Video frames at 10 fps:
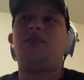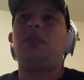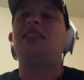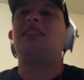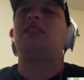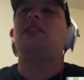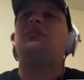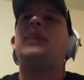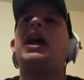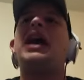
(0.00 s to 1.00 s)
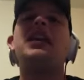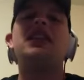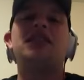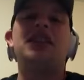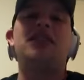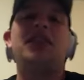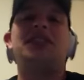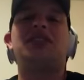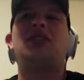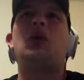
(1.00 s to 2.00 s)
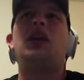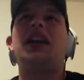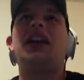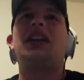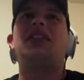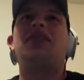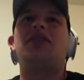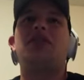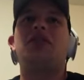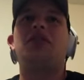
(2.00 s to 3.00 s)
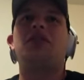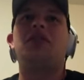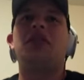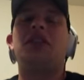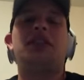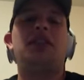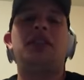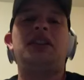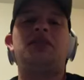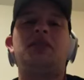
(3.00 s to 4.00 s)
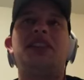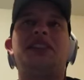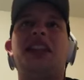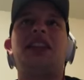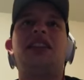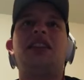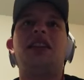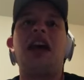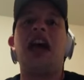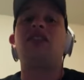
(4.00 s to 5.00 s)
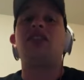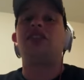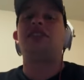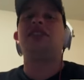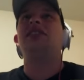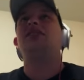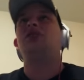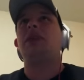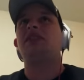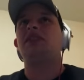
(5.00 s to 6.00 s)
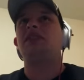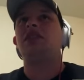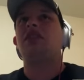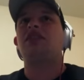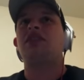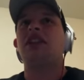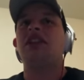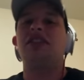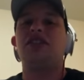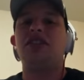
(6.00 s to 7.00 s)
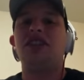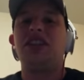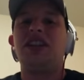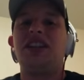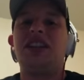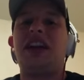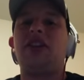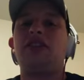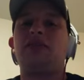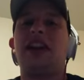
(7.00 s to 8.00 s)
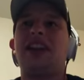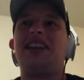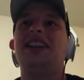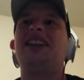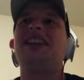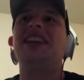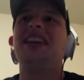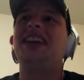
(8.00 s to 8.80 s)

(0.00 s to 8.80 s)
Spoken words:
basically ban their defensive coordinator until he gets reinstated after the season. So basically he lost a year, and now he's back in